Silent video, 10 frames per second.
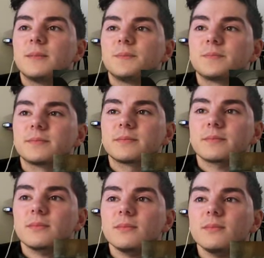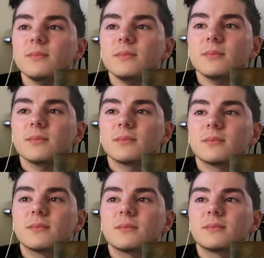
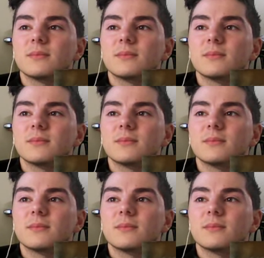Nobody speaks.